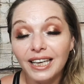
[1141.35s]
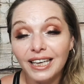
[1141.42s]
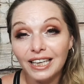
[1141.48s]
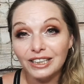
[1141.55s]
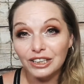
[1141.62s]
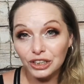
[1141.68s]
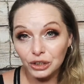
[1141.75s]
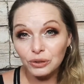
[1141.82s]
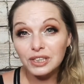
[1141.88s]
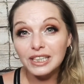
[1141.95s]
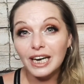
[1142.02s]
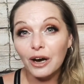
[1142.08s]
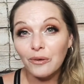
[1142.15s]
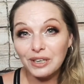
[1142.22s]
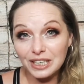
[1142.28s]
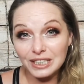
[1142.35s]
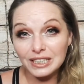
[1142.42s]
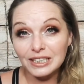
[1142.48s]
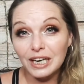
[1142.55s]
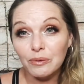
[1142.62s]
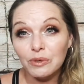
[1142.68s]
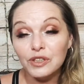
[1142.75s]
And did you see how
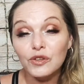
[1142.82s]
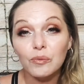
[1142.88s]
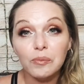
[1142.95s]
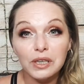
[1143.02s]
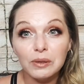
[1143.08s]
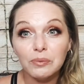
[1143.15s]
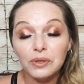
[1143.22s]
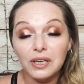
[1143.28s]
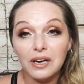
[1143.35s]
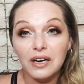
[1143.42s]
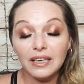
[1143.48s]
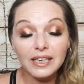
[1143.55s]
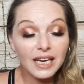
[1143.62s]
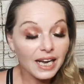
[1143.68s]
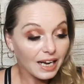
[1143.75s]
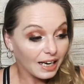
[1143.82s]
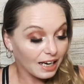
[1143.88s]
easy that was for me to put on?